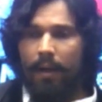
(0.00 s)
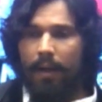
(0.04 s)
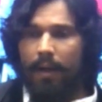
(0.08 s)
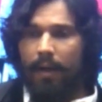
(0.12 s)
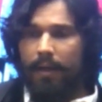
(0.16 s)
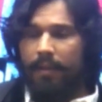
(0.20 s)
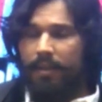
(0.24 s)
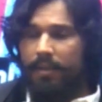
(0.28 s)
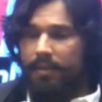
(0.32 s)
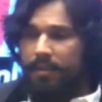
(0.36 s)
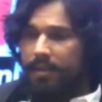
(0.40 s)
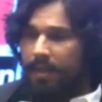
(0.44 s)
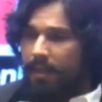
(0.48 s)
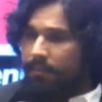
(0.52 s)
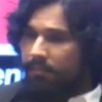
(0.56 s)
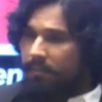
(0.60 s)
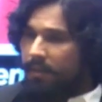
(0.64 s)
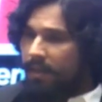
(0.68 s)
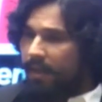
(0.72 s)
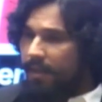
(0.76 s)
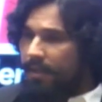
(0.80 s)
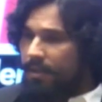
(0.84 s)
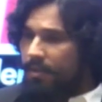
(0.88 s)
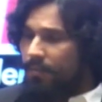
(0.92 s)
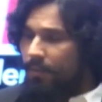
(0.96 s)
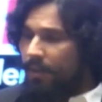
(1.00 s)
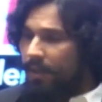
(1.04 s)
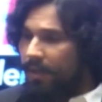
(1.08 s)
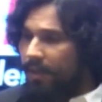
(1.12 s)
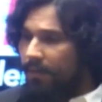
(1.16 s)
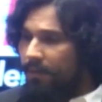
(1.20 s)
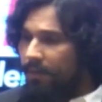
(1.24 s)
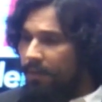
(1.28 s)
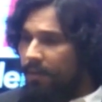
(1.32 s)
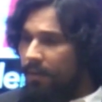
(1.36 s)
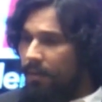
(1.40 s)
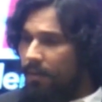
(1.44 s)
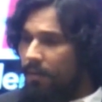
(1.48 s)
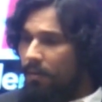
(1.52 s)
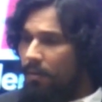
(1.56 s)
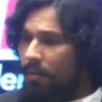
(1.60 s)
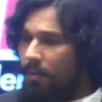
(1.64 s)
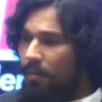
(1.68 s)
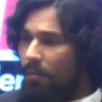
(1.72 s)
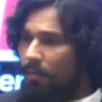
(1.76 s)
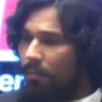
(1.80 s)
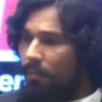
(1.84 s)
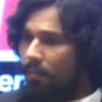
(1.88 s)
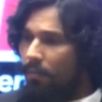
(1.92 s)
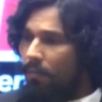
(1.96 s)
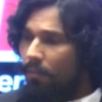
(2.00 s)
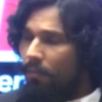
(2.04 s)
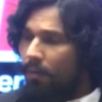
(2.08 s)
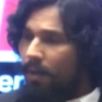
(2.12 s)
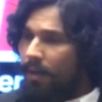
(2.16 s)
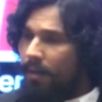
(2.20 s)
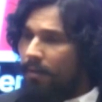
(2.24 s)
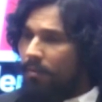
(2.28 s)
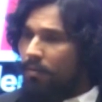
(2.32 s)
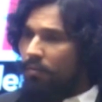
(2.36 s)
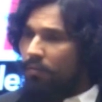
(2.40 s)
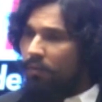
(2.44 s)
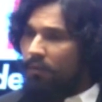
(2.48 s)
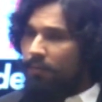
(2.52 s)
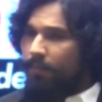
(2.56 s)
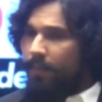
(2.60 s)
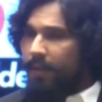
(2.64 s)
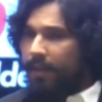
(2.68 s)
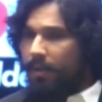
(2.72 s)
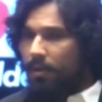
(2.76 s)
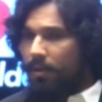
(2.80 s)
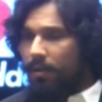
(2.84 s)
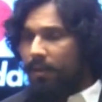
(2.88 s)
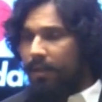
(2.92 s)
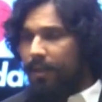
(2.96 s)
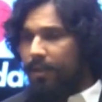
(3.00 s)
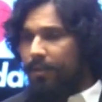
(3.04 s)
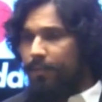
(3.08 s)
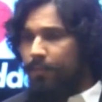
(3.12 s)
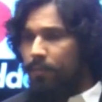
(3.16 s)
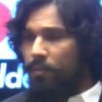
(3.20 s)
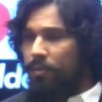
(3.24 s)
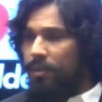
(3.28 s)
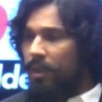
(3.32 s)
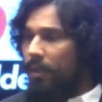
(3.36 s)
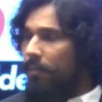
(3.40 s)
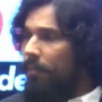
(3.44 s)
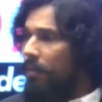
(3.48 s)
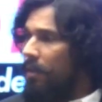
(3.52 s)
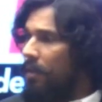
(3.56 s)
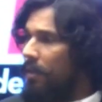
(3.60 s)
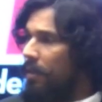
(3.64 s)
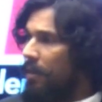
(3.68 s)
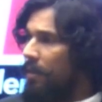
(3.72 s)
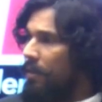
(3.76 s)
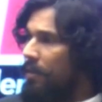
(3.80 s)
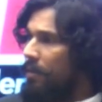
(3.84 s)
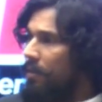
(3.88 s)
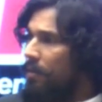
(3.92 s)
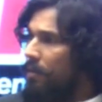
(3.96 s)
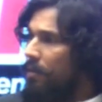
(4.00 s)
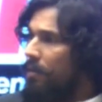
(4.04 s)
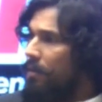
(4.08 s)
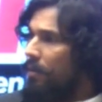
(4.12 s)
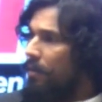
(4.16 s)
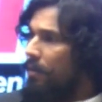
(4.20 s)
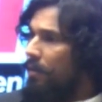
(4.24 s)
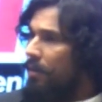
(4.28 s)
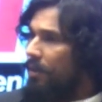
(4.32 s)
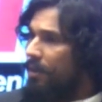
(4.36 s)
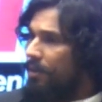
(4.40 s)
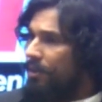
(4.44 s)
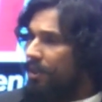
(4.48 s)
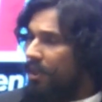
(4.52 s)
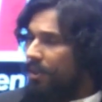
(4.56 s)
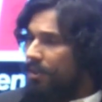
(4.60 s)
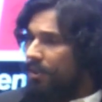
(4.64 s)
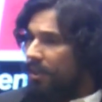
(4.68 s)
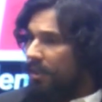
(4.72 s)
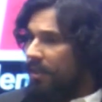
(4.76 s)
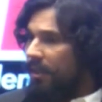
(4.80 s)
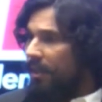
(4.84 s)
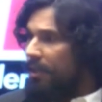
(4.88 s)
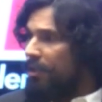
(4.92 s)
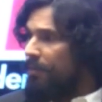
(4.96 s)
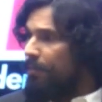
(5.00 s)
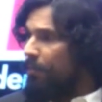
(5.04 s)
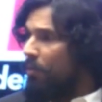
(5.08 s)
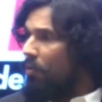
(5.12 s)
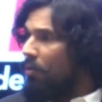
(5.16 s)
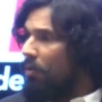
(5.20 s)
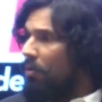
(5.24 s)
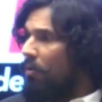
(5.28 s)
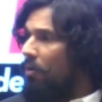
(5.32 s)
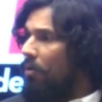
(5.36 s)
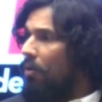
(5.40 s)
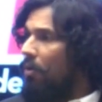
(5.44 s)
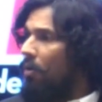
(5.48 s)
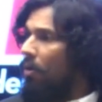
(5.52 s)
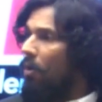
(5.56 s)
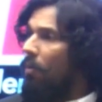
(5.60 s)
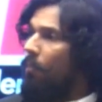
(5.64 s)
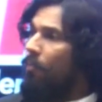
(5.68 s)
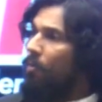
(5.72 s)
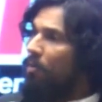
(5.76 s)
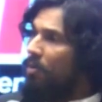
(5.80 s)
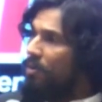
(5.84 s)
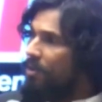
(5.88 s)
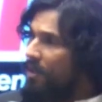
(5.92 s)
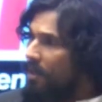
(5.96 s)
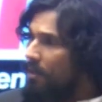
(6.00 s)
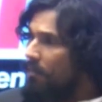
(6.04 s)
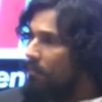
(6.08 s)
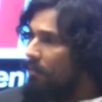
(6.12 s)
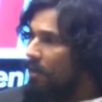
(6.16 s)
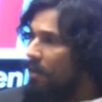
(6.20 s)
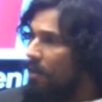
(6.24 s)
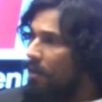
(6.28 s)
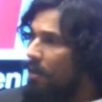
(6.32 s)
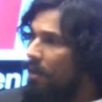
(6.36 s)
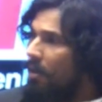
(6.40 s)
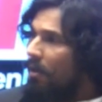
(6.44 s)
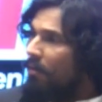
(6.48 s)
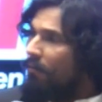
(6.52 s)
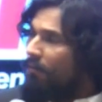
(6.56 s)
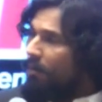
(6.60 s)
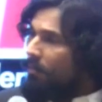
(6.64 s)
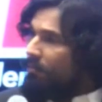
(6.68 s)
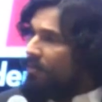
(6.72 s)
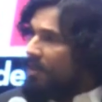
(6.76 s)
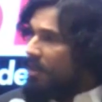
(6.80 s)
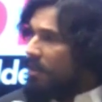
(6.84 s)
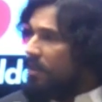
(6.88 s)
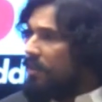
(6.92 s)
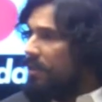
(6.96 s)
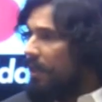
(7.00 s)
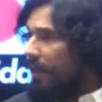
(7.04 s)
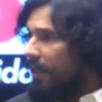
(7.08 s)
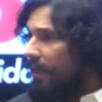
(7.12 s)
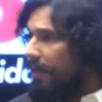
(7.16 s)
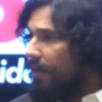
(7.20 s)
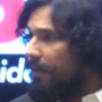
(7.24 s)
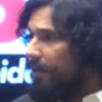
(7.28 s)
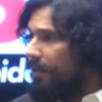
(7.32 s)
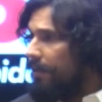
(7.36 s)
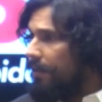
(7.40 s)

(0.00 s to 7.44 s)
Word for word: And the same threats were given when two of my colleagues, Pooja Bhatt and Richa Chadda, spoke opposing me from this side.